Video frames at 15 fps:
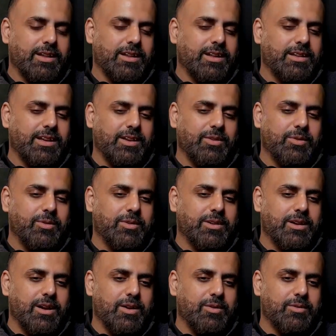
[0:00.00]
I think you don't
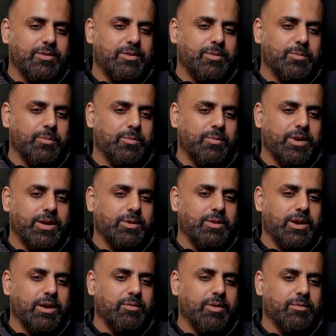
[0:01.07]
count when you're
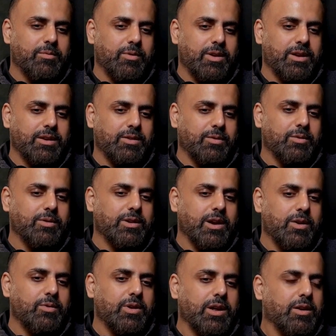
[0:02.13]
having fun. You don't
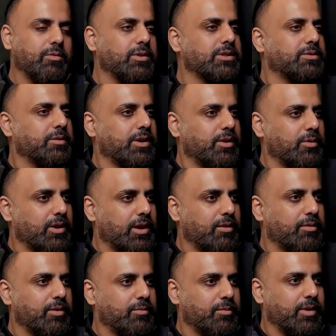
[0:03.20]
count hours when you're
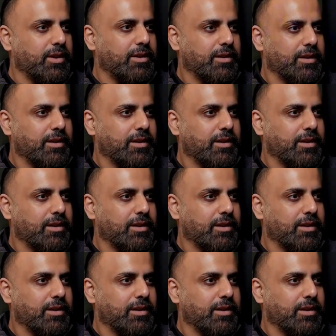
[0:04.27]
having fun.